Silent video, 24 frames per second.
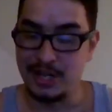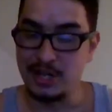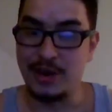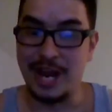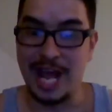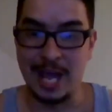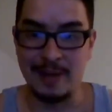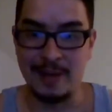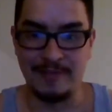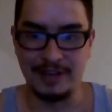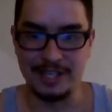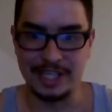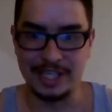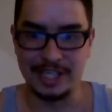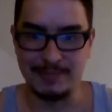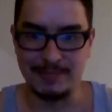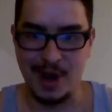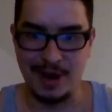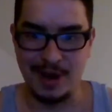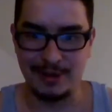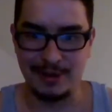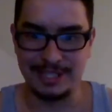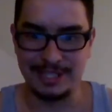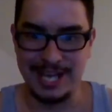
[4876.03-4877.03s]
dude, him versus
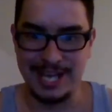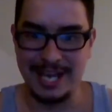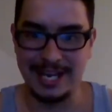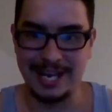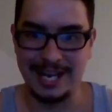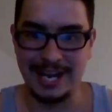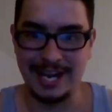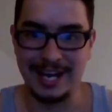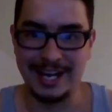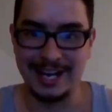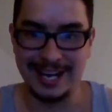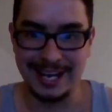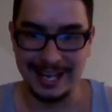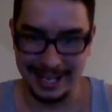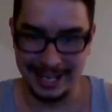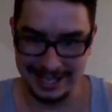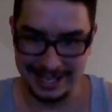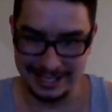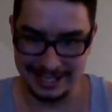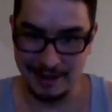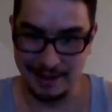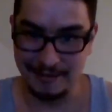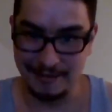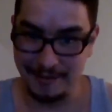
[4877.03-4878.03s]
Brian Ortega
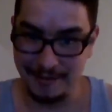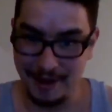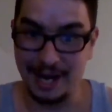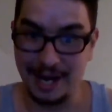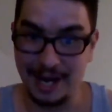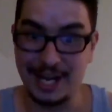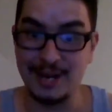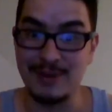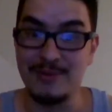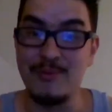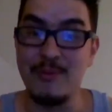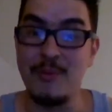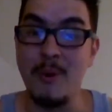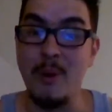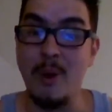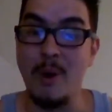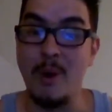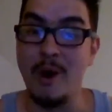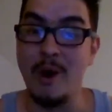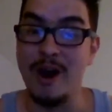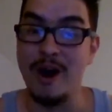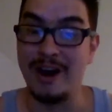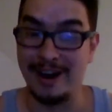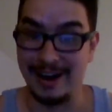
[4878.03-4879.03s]
is a fucking
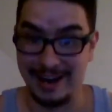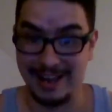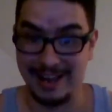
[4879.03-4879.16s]
war.